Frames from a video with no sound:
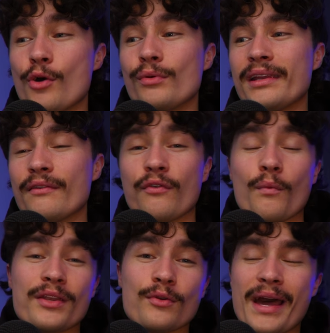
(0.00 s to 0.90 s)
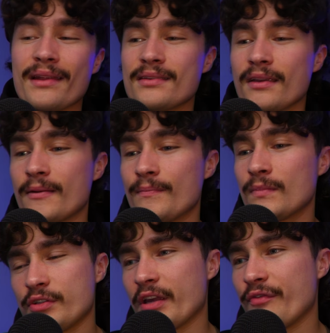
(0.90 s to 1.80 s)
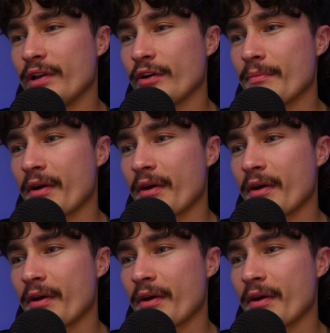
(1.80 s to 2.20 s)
only for when you're editing it. So if we look at